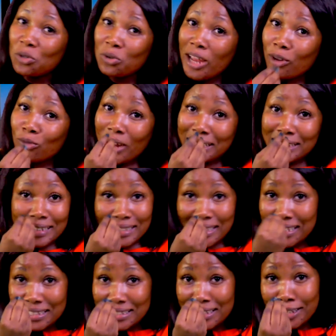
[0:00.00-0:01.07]
so now, nothing
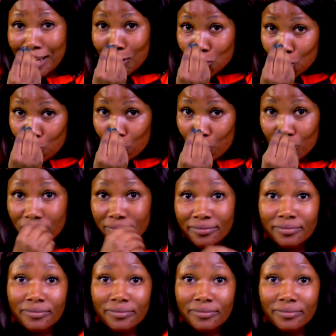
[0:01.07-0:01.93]
say this thing a joke.